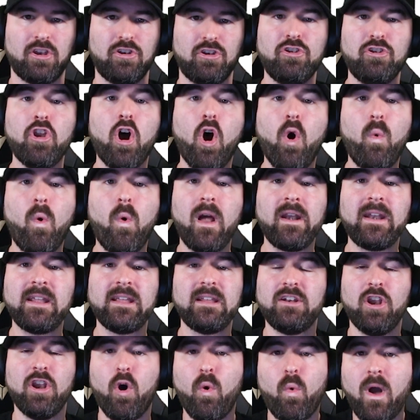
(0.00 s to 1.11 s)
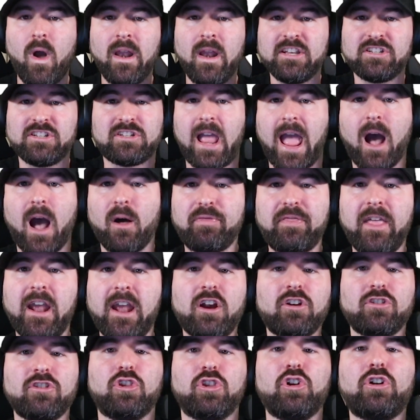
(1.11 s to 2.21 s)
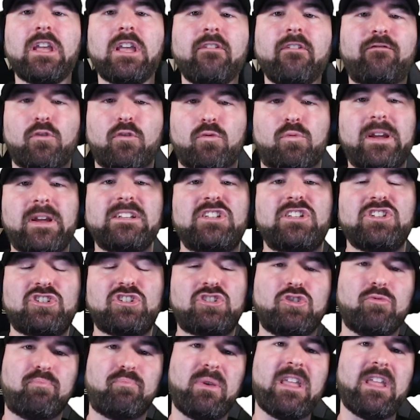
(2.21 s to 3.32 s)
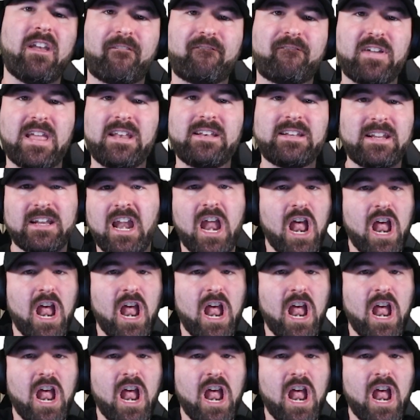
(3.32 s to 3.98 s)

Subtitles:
No one is out there looking for reasons to be offended